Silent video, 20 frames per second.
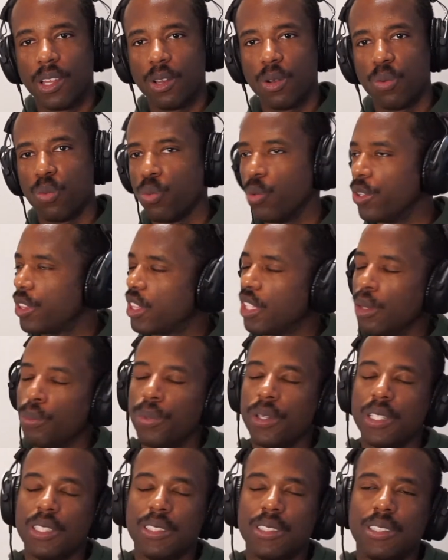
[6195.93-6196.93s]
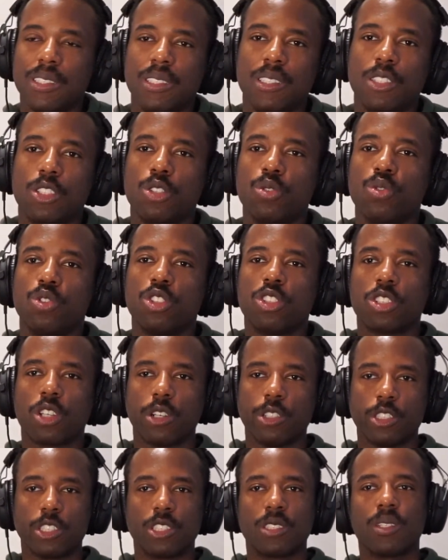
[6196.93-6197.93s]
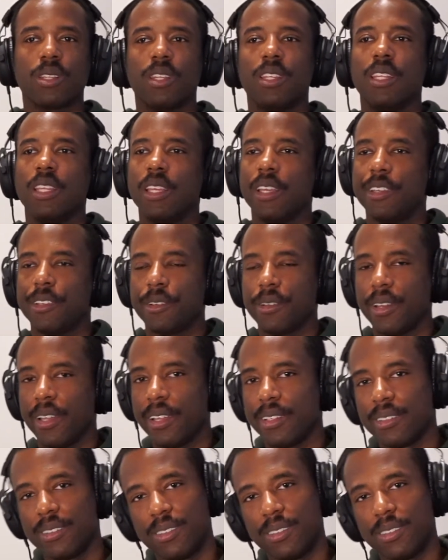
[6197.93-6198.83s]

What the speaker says: with the ability to search the internet.